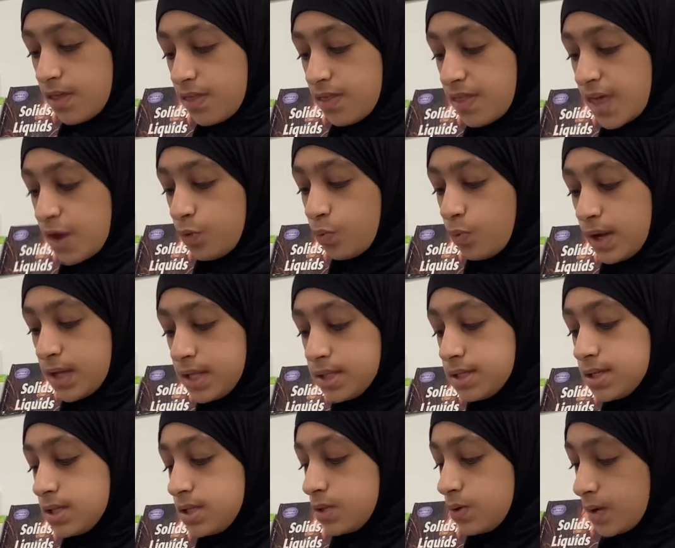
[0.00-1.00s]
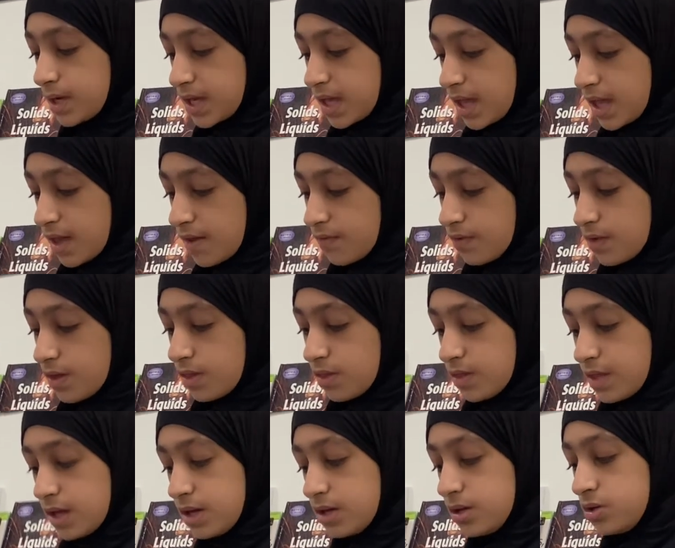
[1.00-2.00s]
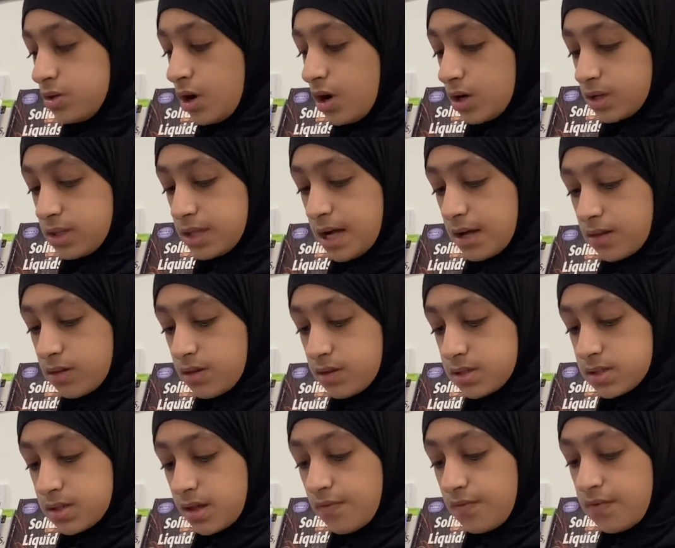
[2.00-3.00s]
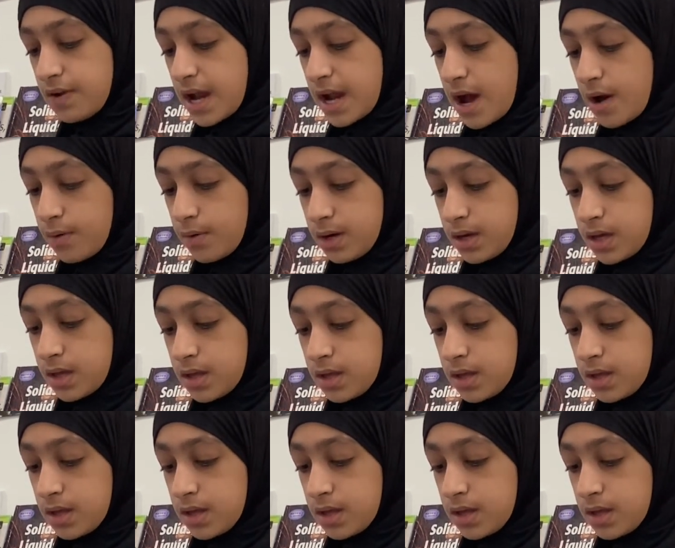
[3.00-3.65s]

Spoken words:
then went into a cave, then it knocked down the sunflower,